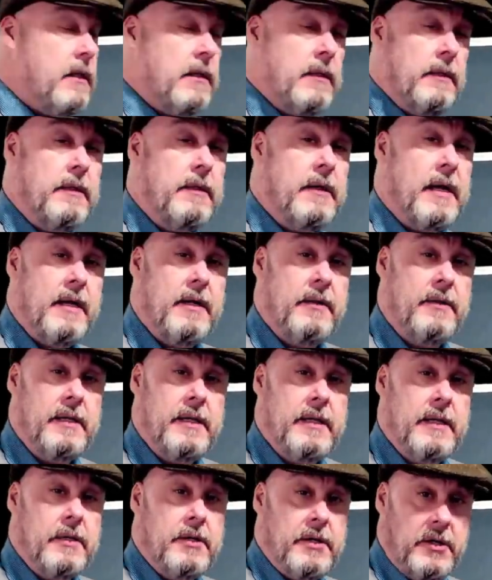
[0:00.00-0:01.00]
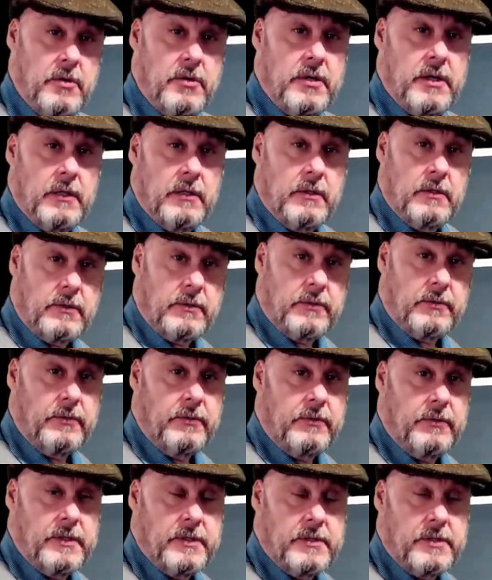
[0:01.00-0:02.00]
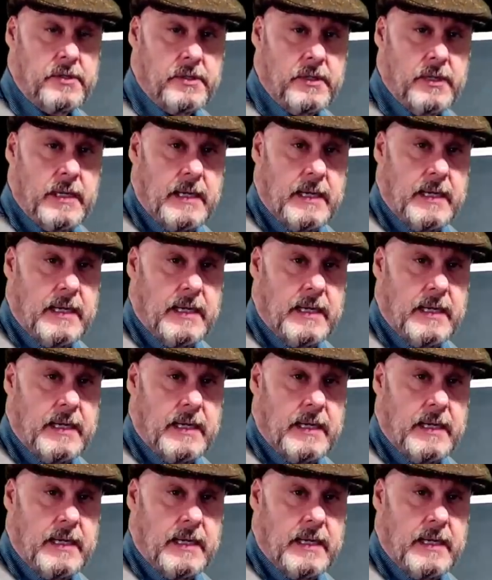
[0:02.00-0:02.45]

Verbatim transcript: clear night of the year, you can look through this,